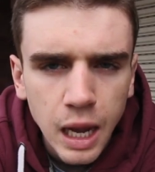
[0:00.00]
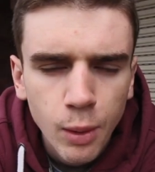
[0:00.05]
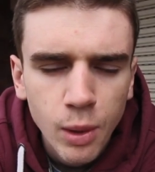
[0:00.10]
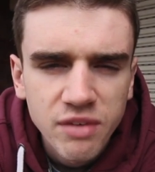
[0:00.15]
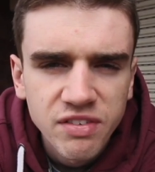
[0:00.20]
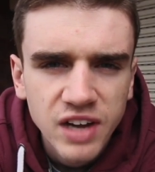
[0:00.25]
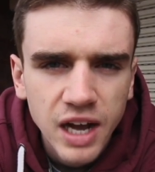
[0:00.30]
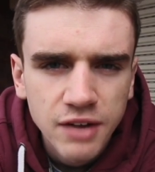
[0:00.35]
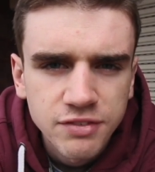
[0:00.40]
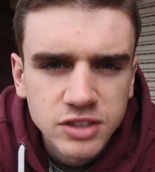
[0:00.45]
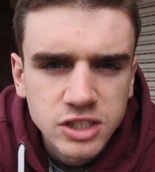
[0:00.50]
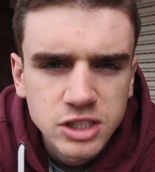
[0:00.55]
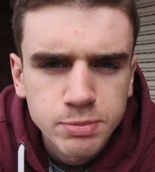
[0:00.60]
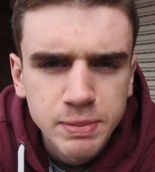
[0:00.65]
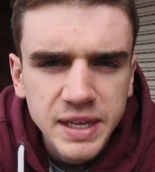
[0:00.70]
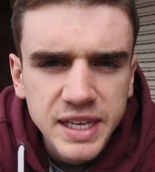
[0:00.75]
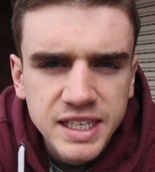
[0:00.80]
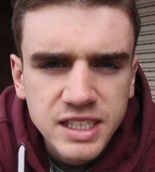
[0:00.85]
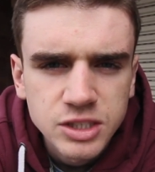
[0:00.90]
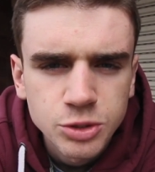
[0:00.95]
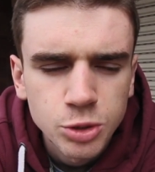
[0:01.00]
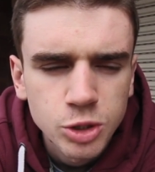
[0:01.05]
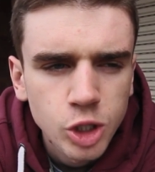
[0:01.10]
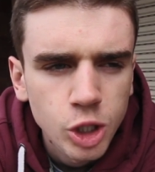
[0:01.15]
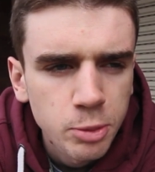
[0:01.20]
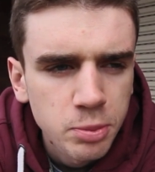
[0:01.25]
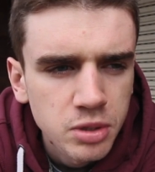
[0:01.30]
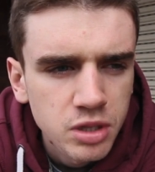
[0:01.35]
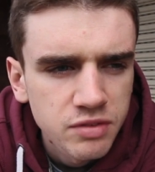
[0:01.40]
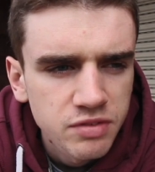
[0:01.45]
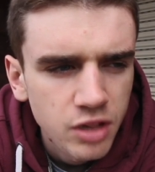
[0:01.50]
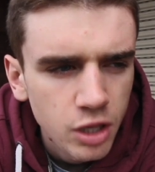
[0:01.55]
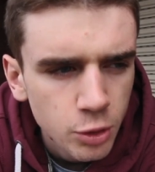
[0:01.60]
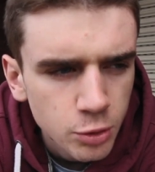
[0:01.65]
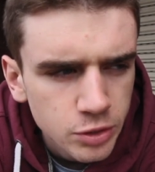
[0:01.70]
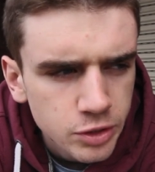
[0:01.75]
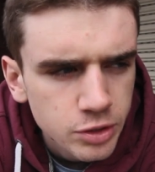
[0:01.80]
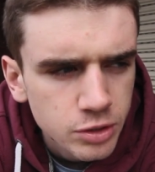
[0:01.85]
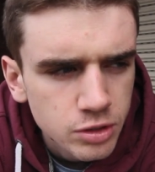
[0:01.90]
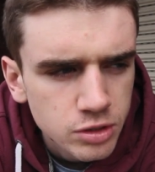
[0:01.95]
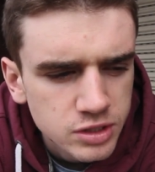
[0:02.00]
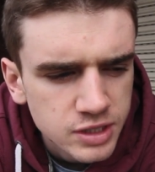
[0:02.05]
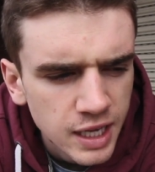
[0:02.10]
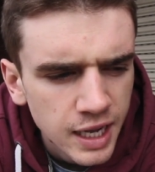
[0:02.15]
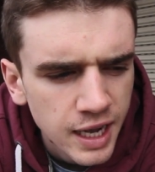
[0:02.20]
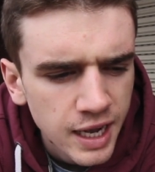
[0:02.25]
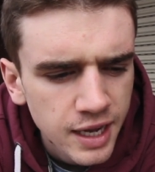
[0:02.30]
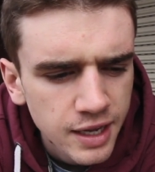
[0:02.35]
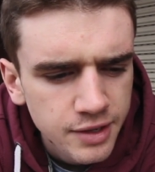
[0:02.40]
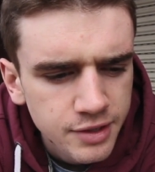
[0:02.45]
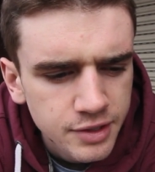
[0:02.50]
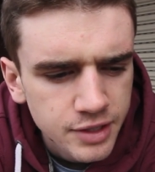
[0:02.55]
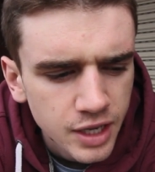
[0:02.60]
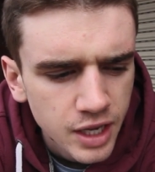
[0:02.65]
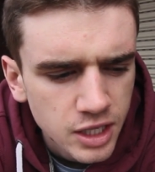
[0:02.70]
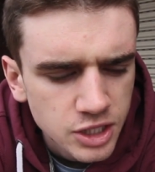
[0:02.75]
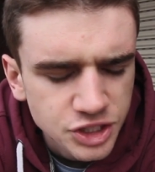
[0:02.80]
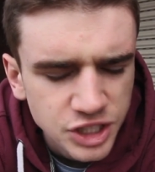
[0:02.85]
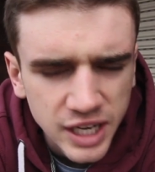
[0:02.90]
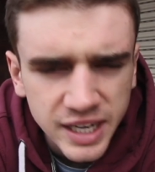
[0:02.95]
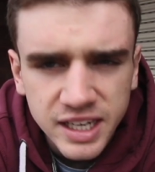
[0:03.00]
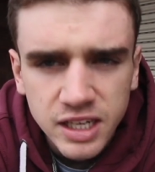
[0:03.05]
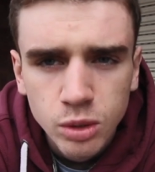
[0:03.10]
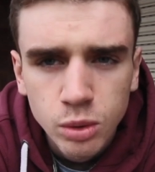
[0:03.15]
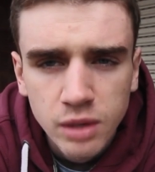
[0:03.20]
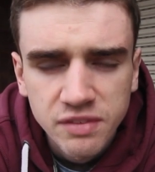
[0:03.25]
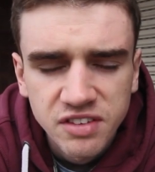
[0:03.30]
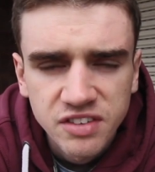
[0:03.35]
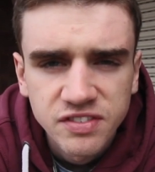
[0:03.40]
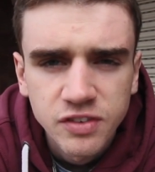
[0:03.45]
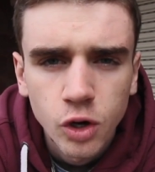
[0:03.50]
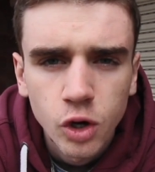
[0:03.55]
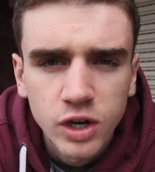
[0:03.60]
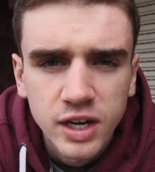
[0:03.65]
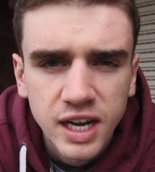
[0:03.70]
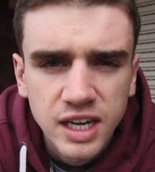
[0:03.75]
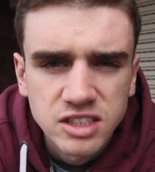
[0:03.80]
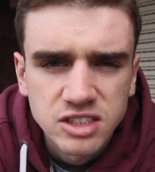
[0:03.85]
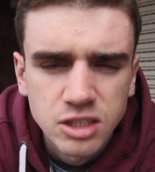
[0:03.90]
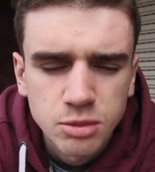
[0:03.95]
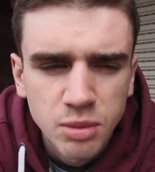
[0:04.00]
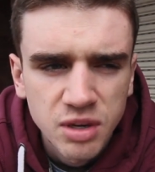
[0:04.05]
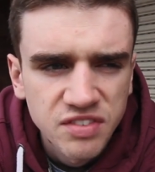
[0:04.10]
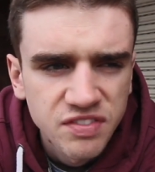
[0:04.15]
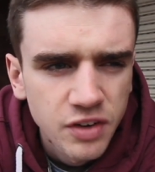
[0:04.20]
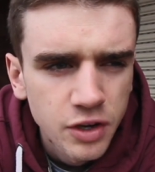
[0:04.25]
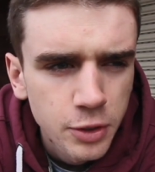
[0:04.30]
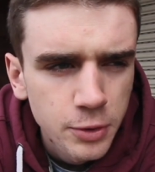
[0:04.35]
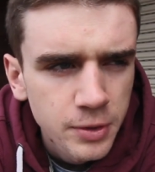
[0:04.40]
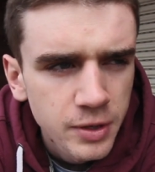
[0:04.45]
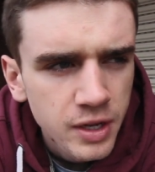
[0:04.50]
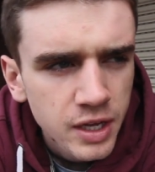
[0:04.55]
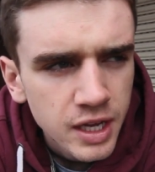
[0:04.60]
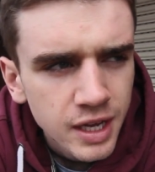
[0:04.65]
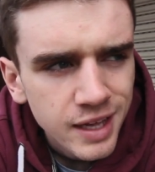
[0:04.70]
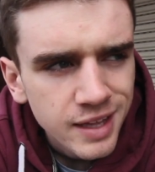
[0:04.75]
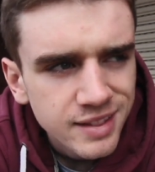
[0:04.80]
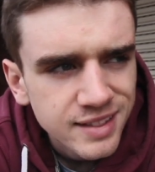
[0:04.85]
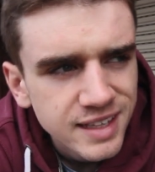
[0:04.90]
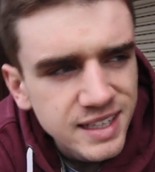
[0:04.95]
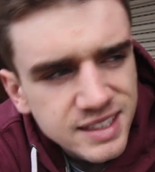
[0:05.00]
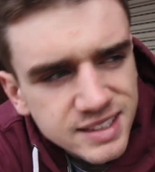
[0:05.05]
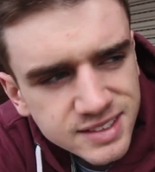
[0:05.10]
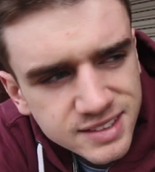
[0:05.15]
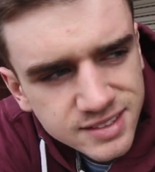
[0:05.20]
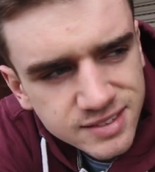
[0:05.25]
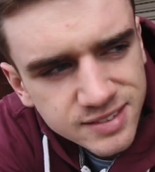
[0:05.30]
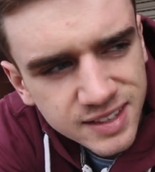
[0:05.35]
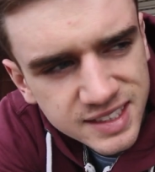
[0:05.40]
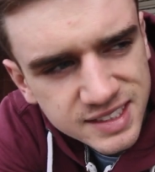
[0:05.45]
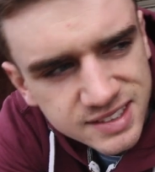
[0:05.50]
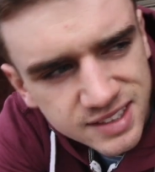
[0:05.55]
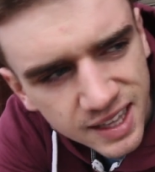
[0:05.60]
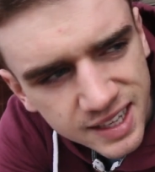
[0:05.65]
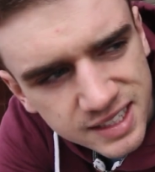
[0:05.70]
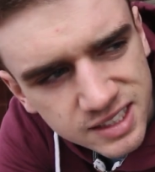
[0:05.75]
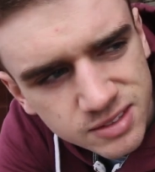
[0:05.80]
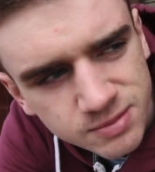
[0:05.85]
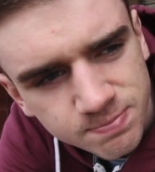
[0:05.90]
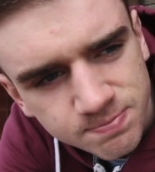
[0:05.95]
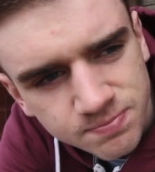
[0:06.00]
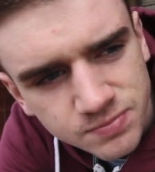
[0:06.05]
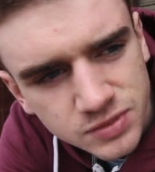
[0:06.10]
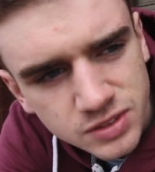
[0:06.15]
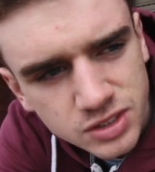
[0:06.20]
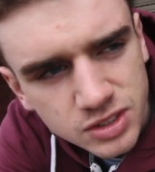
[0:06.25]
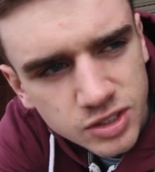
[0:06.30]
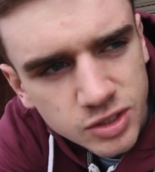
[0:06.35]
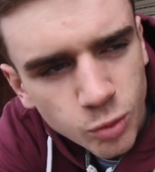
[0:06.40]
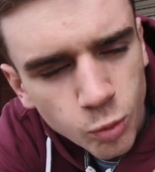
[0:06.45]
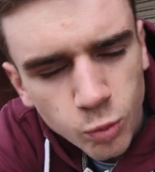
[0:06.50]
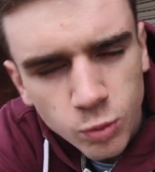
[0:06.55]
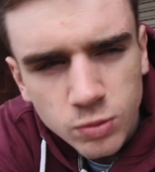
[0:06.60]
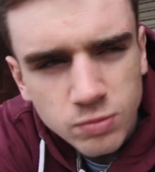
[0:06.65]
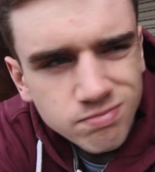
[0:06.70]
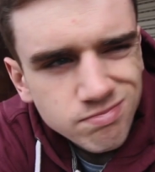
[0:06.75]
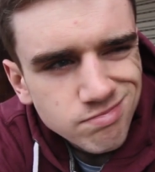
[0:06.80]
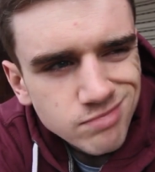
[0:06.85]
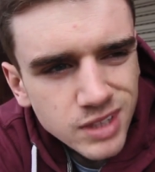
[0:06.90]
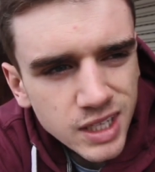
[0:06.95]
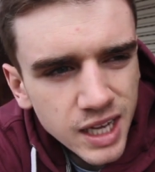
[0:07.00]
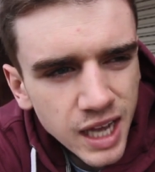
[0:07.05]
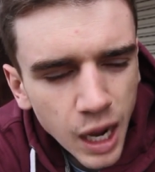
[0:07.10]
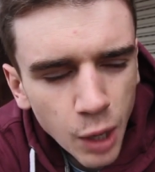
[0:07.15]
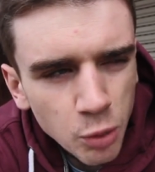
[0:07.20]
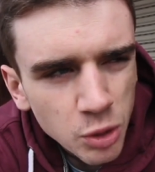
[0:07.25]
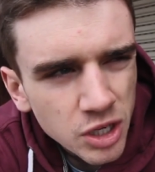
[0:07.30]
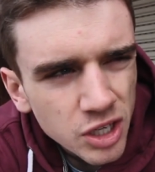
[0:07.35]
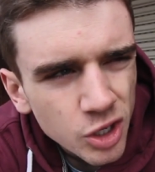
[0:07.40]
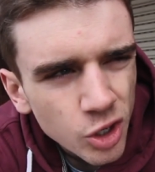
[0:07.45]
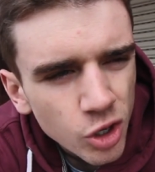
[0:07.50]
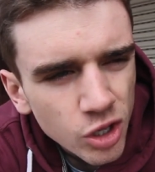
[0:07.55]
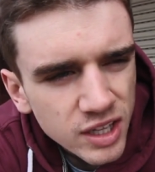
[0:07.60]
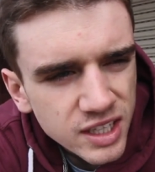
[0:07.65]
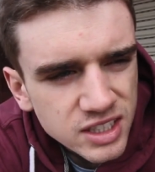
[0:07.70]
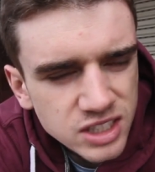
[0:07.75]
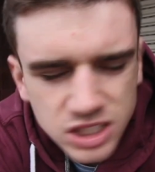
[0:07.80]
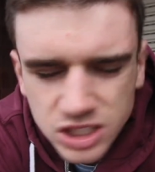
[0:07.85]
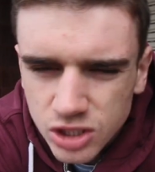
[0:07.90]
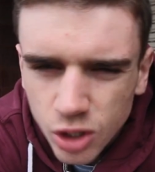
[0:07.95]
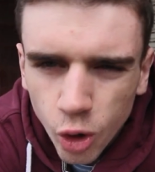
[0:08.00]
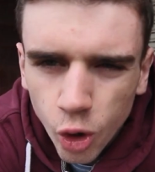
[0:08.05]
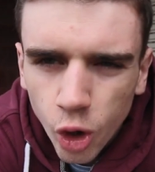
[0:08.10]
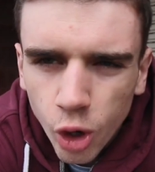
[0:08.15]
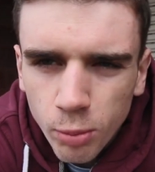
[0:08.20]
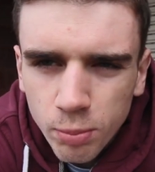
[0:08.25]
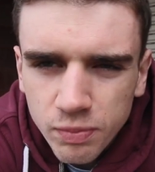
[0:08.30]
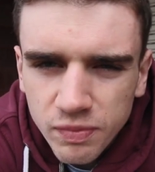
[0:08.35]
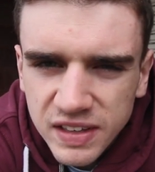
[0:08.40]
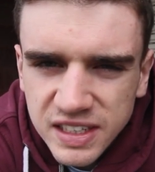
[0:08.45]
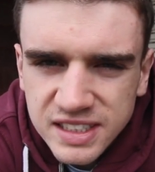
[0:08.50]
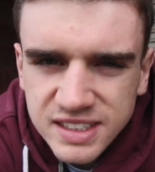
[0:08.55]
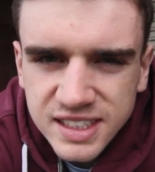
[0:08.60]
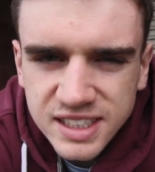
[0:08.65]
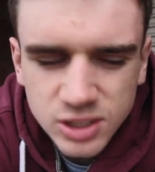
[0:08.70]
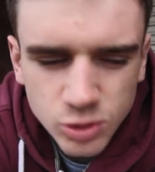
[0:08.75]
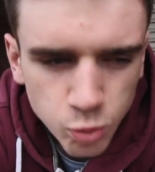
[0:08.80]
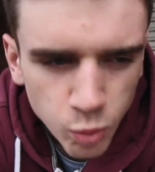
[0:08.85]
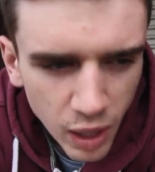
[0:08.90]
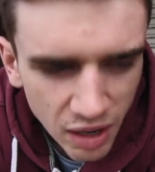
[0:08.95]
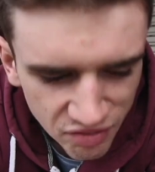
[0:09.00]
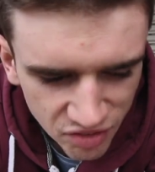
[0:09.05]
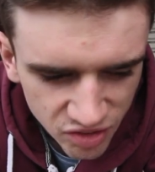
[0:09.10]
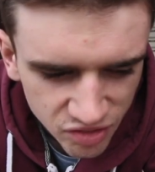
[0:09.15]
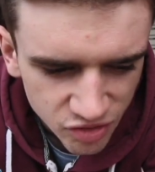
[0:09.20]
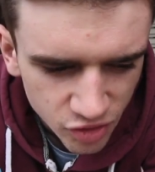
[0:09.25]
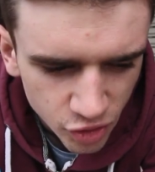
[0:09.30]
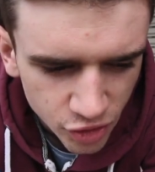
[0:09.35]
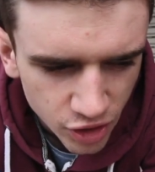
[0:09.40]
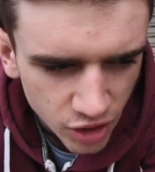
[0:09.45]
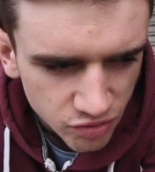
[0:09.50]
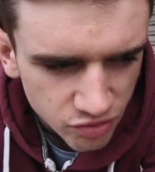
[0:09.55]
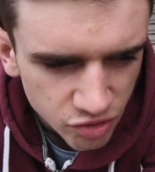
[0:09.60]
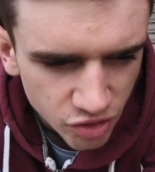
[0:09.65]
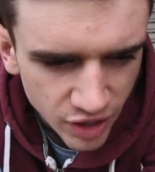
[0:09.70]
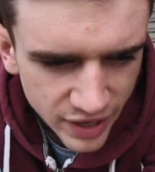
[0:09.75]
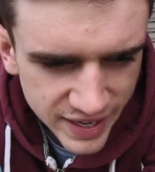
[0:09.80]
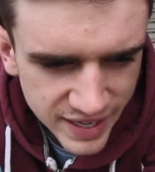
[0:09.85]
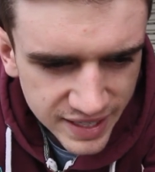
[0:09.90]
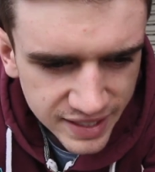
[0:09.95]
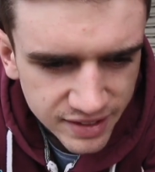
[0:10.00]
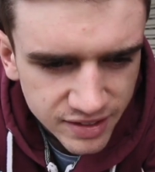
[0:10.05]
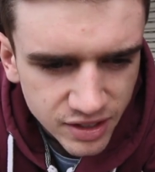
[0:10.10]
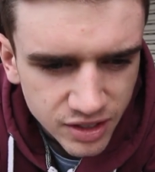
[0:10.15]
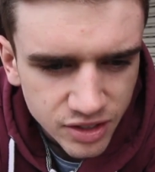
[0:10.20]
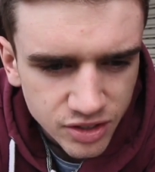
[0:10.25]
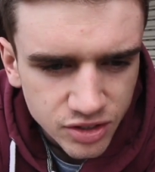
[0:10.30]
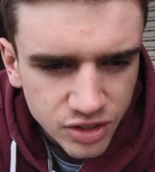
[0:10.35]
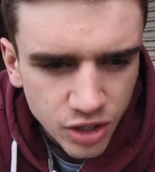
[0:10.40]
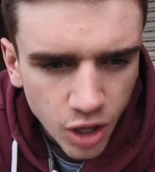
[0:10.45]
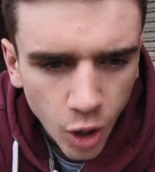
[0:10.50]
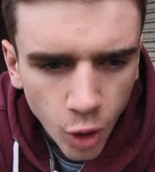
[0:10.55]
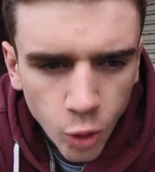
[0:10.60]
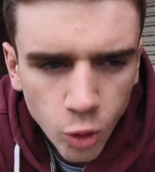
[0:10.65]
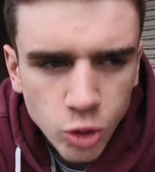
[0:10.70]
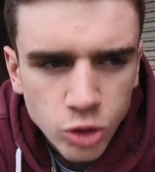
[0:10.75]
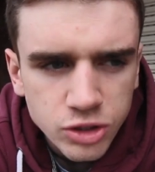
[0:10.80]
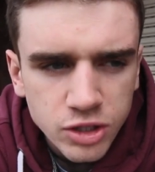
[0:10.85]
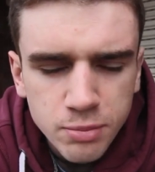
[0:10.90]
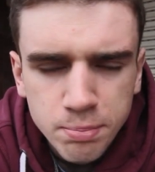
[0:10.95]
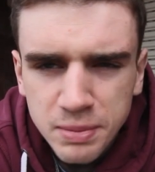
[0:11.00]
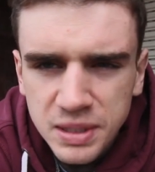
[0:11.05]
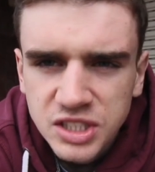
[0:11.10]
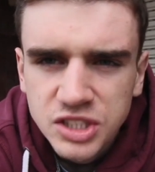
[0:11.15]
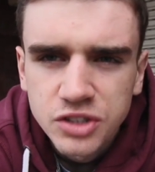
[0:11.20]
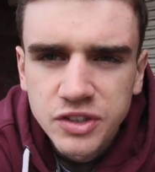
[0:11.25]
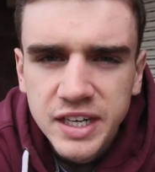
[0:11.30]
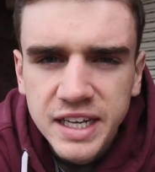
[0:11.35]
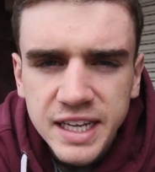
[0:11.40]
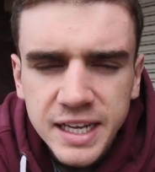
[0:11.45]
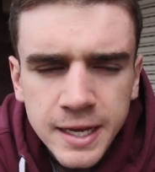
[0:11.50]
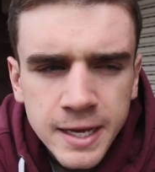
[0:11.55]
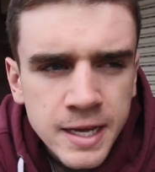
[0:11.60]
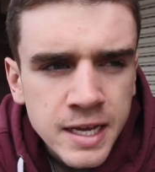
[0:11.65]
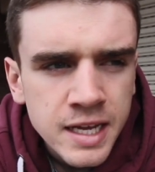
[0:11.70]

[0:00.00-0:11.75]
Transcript: However, after speaking to a couple of locals and uh, checking the weather forecast on my phone, this, this like, I wouldn't call it a storm, this, this weather front of rain and cold and misery